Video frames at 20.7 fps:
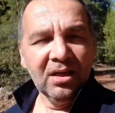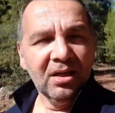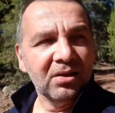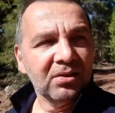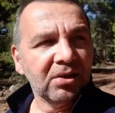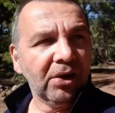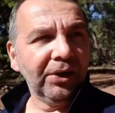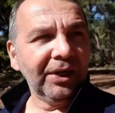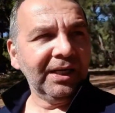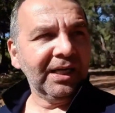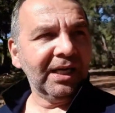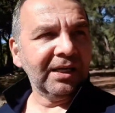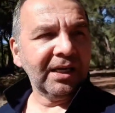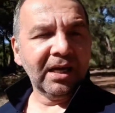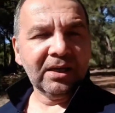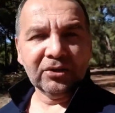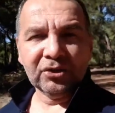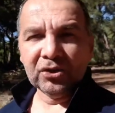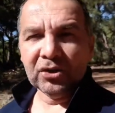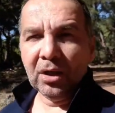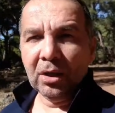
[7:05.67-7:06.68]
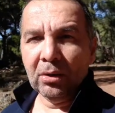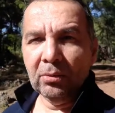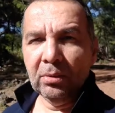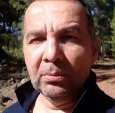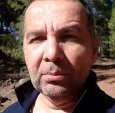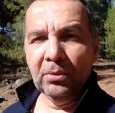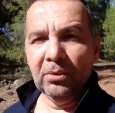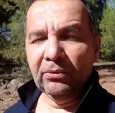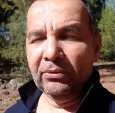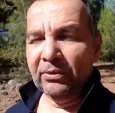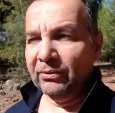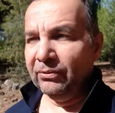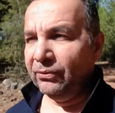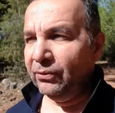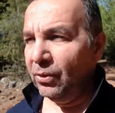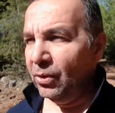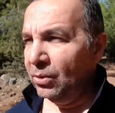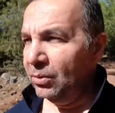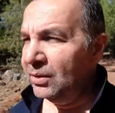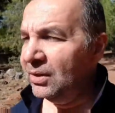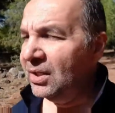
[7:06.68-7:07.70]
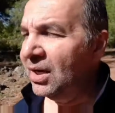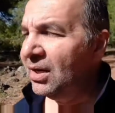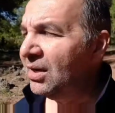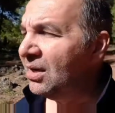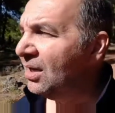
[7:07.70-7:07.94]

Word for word: So in a nutshell, we're moving forward.